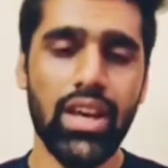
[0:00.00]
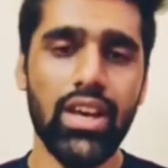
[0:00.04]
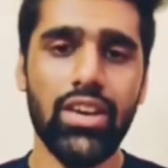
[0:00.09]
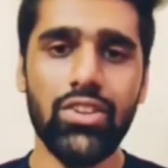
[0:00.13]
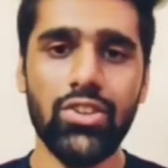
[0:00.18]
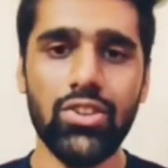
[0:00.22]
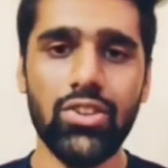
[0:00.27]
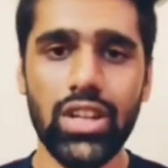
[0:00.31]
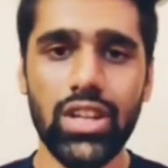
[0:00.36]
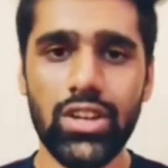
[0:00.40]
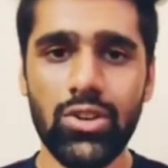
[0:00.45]

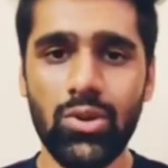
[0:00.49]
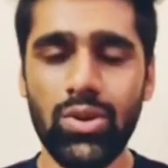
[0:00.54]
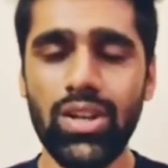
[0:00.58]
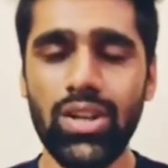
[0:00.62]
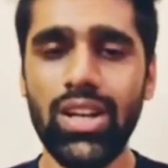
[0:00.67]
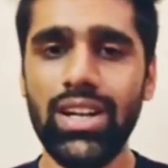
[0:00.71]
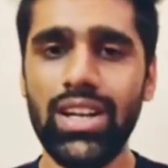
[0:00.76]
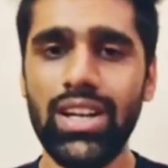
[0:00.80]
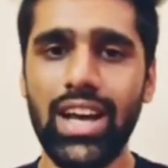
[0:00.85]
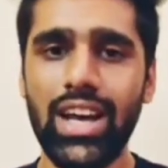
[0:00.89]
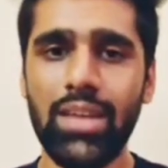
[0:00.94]
So the
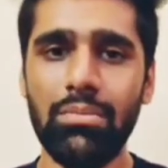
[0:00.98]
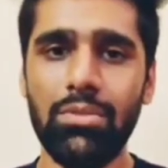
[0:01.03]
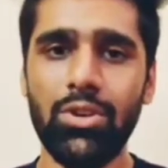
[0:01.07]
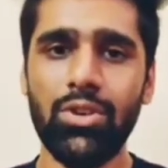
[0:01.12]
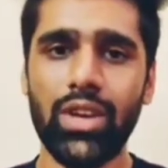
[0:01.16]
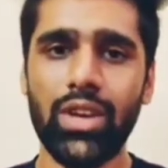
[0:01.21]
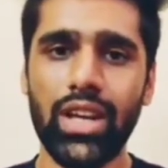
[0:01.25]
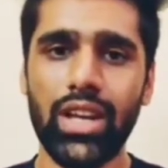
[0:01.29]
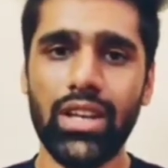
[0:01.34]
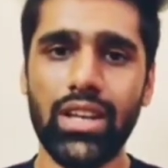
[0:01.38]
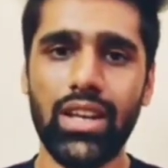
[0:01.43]
total time you
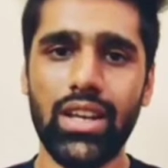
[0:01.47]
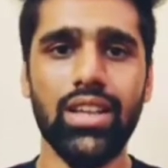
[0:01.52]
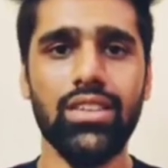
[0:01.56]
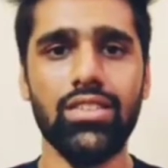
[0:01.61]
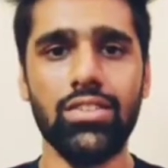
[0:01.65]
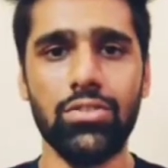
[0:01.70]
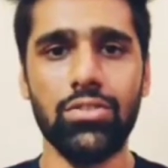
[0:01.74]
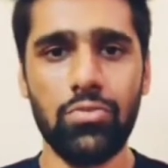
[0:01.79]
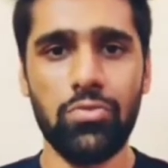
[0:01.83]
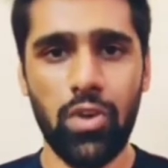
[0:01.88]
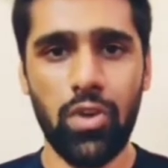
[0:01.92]
get
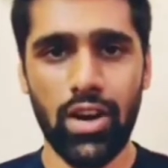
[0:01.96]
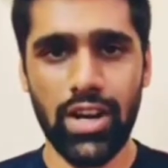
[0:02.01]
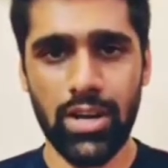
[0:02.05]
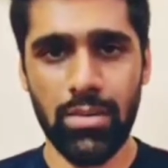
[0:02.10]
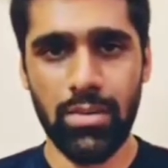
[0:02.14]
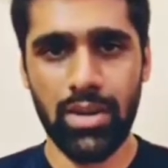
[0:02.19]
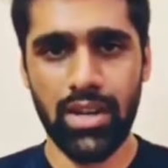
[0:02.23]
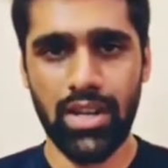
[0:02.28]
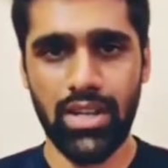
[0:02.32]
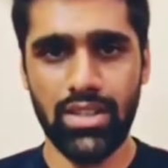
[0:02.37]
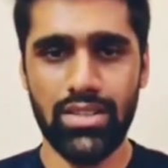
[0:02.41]
is 40
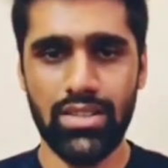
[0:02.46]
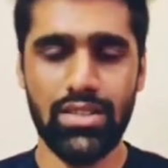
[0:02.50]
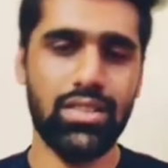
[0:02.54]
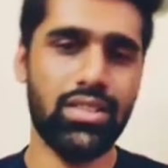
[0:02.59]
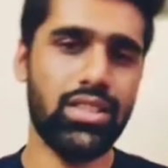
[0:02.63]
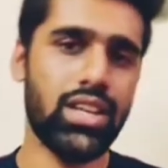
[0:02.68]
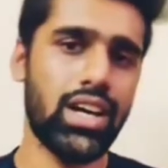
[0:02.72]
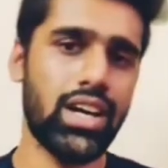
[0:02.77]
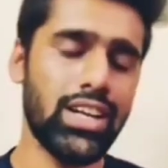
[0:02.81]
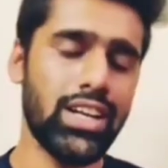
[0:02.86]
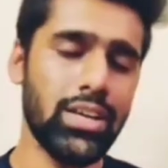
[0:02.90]
minutes,
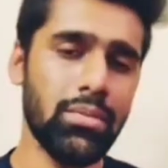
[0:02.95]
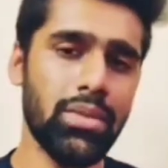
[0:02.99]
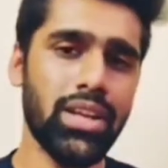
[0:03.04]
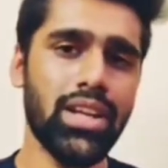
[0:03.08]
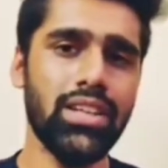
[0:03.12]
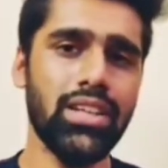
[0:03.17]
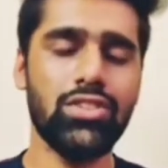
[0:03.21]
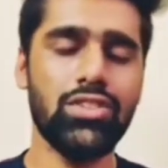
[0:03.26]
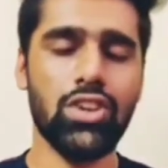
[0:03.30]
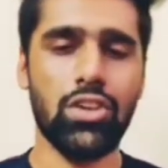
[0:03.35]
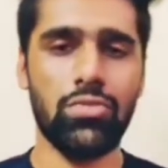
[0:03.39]
30
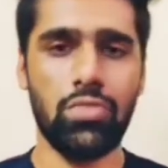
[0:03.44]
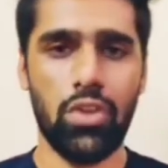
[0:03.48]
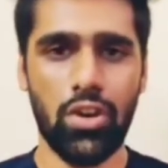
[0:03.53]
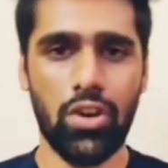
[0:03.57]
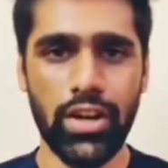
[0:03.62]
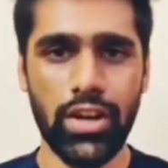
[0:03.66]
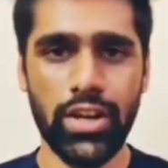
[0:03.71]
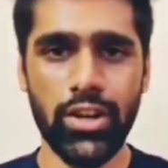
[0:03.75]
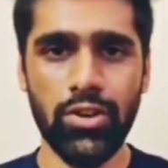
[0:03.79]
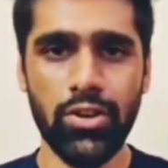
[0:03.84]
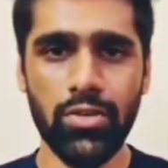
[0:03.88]
minutes of
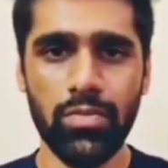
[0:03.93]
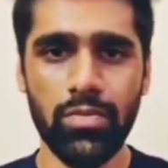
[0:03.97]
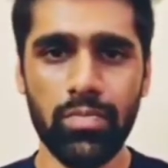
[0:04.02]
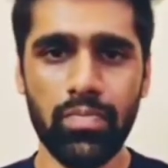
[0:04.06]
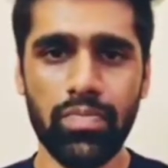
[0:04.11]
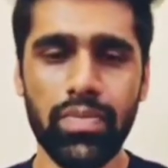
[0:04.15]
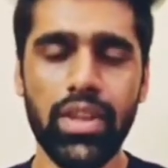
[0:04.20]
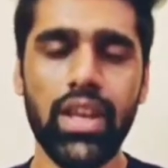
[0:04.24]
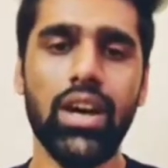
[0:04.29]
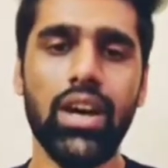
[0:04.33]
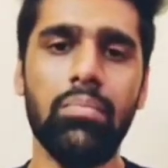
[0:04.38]
audio
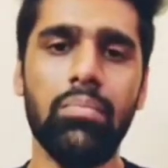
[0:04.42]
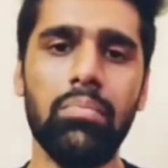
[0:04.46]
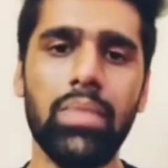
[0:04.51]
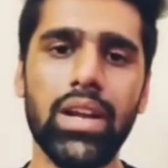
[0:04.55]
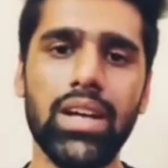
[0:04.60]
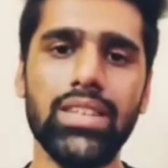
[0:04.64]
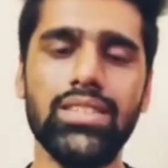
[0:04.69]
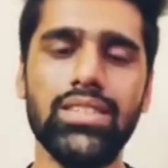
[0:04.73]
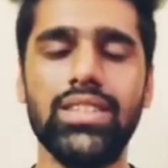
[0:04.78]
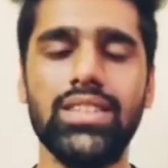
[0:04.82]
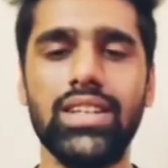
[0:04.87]

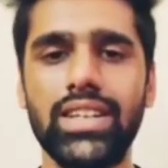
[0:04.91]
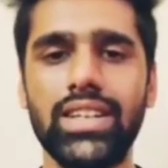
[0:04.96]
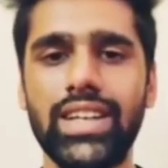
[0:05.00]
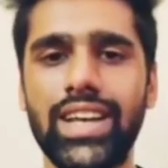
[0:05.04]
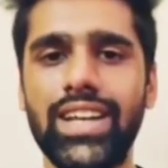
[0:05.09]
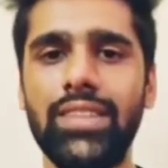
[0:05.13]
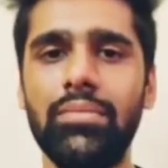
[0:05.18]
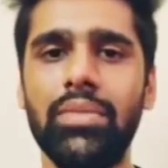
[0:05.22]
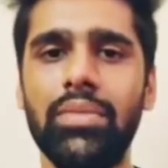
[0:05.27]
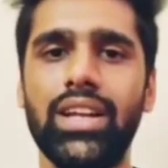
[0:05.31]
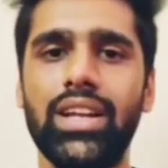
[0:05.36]
plus
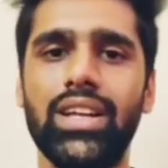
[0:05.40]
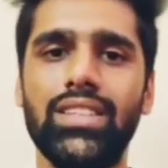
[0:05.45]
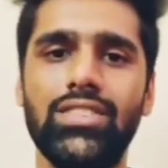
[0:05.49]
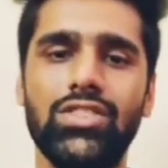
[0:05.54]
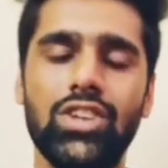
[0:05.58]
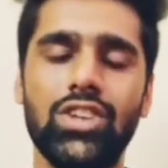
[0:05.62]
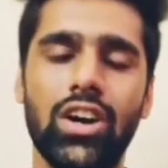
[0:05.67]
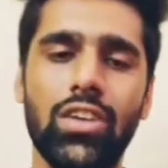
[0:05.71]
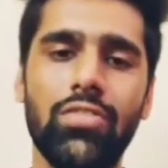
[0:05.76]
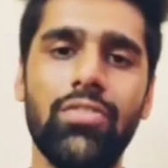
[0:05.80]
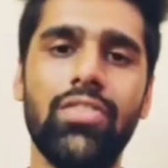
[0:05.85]
10
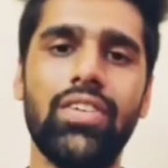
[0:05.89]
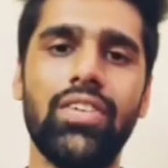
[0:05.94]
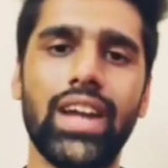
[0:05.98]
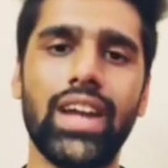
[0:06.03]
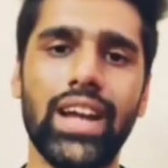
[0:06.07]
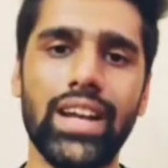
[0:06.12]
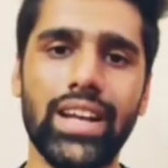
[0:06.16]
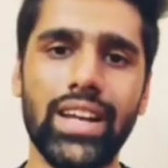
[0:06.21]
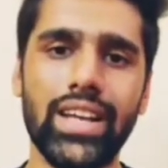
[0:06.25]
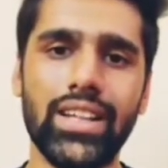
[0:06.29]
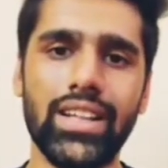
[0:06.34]
minutes of
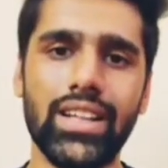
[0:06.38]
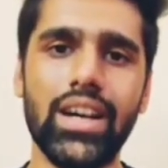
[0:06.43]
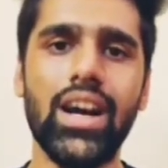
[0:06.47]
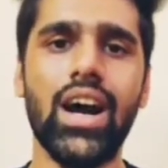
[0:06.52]
writing the